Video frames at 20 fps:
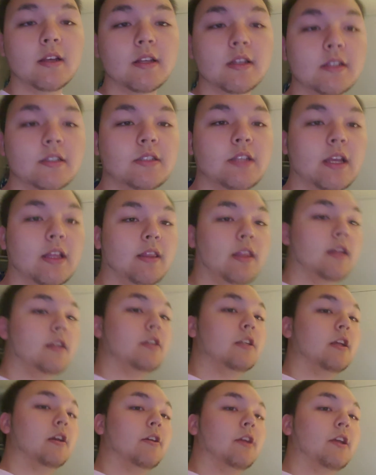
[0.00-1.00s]
Stay
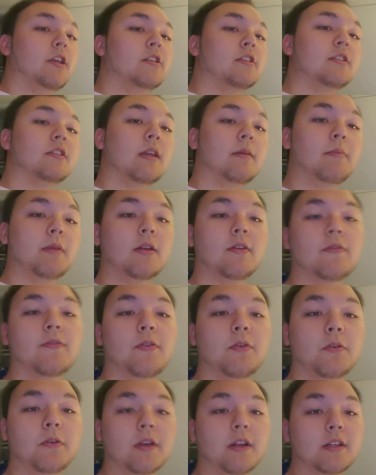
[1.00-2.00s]
legendary, stay
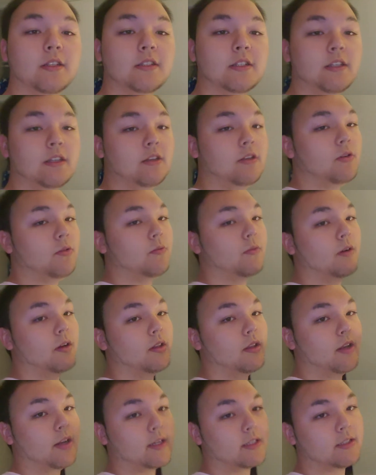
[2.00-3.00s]
beautiful, and I'll see you
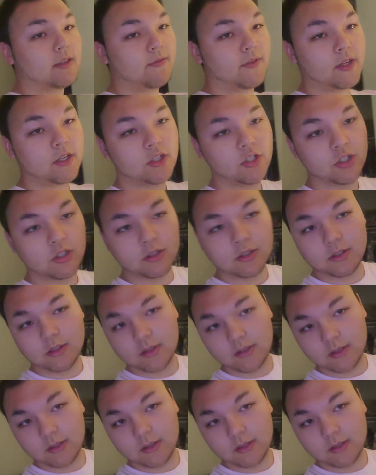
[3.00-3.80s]
on the next adventure.